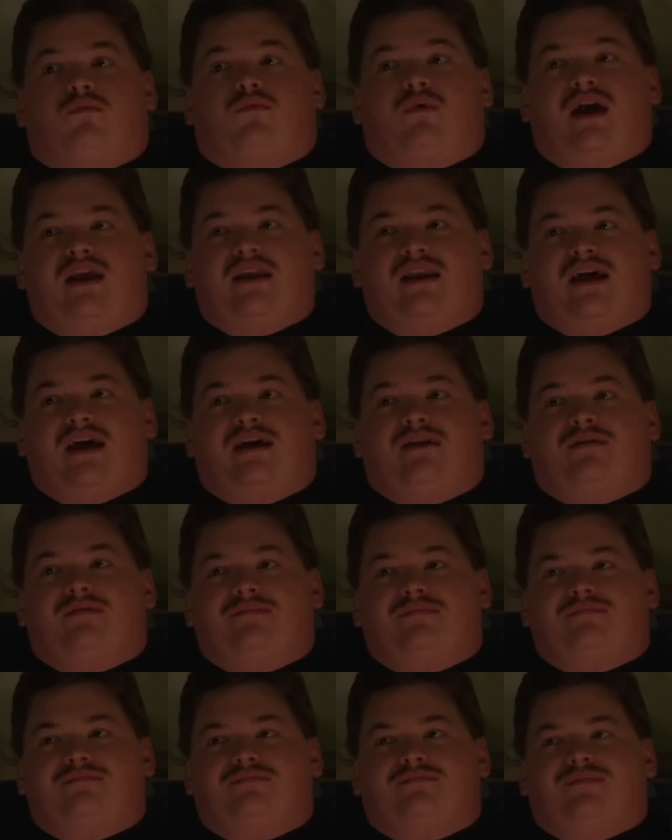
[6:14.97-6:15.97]
Right now
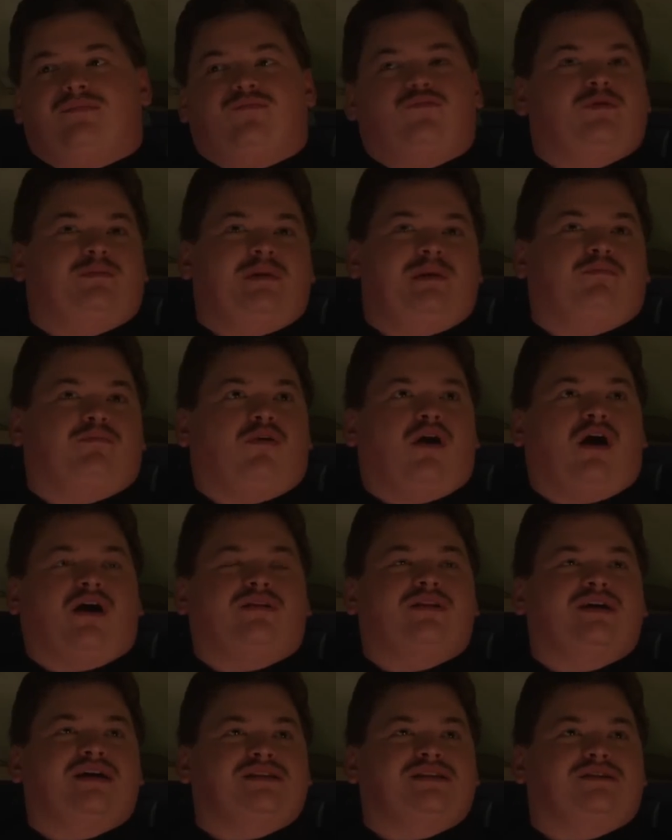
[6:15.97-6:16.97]
would be Brock
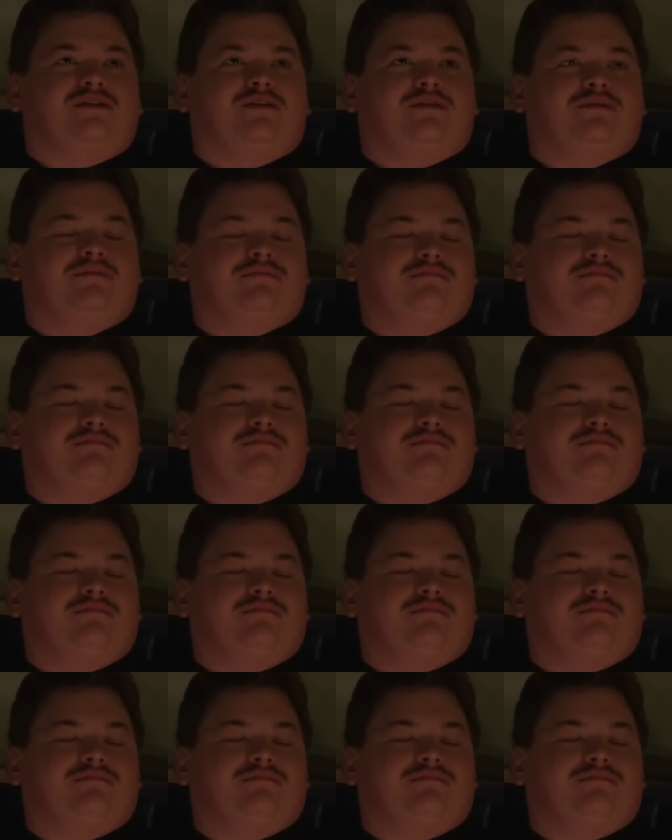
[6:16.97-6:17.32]
Lesnar.